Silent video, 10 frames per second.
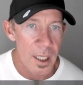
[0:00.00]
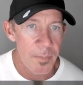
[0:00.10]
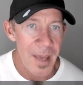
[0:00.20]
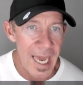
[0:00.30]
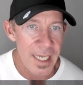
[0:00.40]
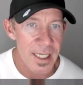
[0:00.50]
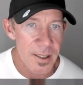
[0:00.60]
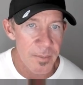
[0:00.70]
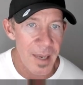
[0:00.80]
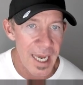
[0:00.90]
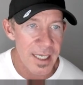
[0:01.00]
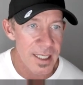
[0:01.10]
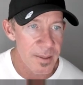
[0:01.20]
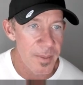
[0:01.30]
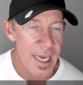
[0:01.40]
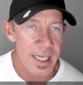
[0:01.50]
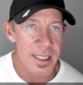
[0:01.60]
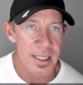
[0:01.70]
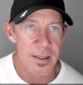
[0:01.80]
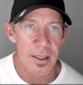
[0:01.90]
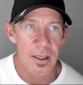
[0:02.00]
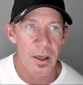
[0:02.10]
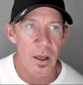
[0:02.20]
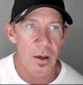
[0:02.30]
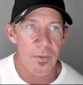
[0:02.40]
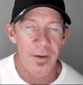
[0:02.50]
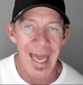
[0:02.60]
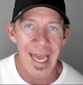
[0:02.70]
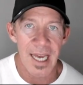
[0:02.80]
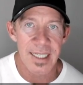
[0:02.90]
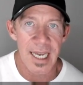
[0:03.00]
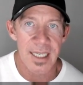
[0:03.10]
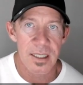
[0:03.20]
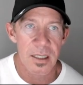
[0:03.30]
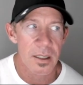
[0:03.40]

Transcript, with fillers: pages and pages and pages of AXS.